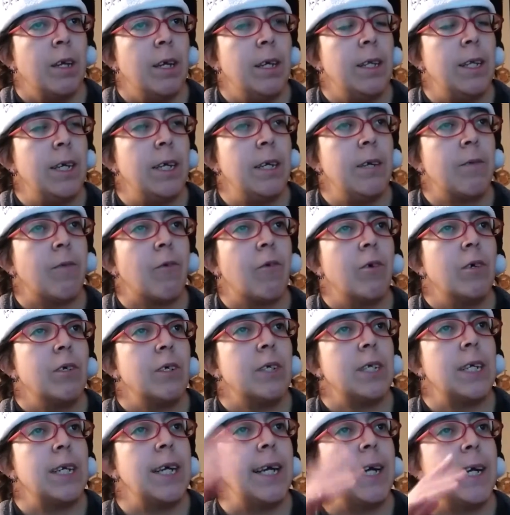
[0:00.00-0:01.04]
then, of
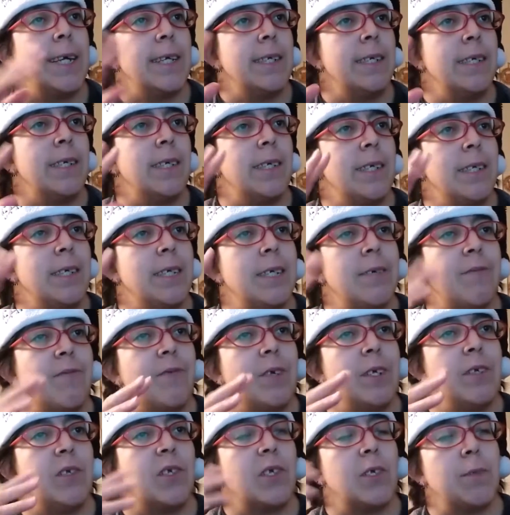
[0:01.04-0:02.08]
course, he has
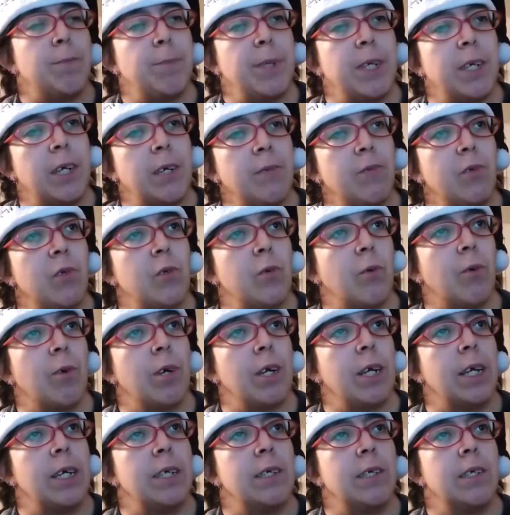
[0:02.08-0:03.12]
different spin-off
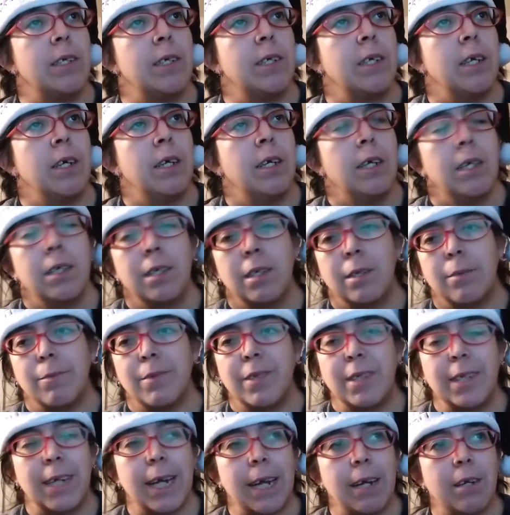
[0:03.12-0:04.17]
stories, some
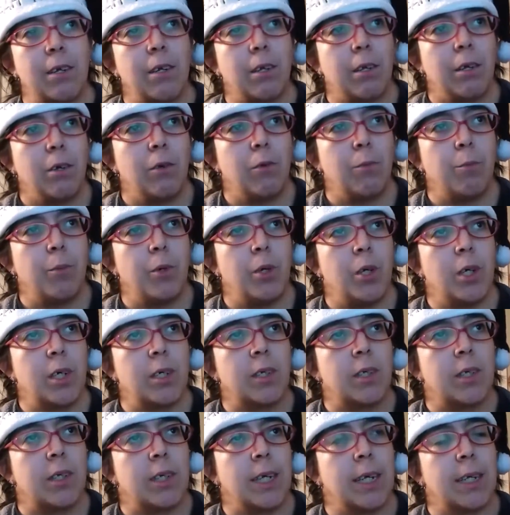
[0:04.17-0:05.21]
standalone
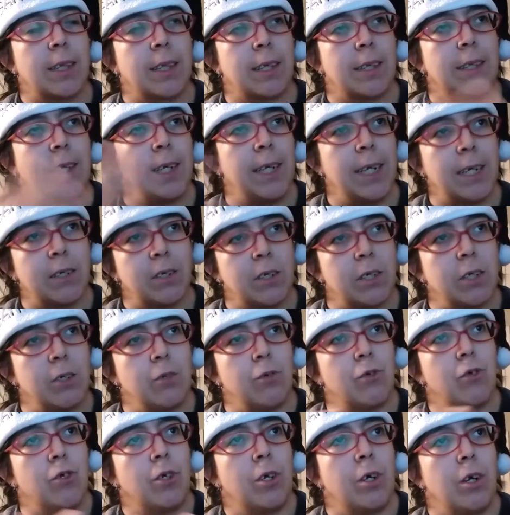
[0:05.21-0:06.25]
books, like The Thin
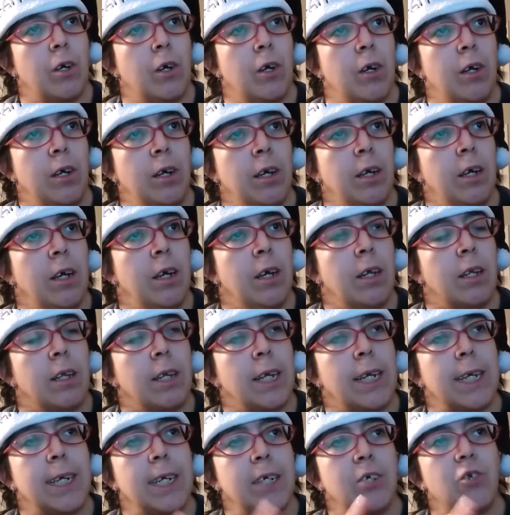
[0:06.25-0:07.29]
Executioner,
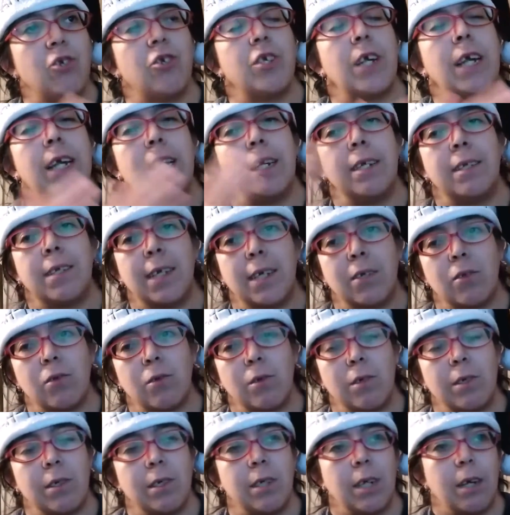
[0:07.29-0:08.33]
Lady of Shades, that
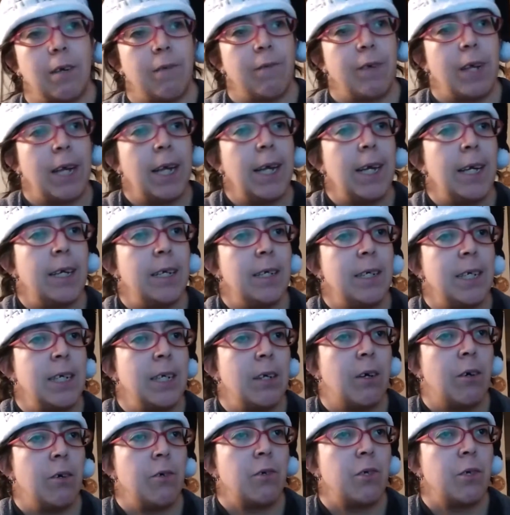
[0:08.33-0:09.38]
sort of stuff. And
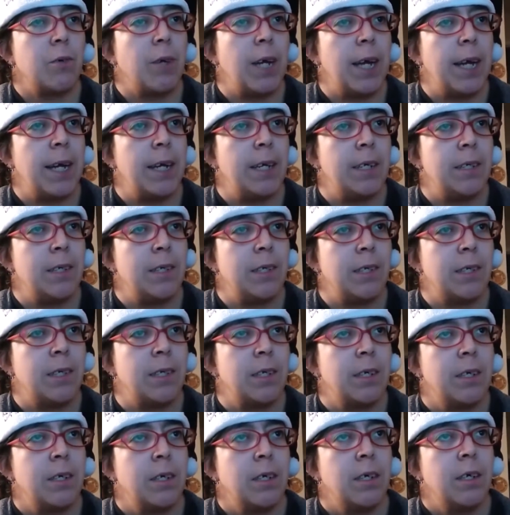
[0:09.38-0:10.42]
he also has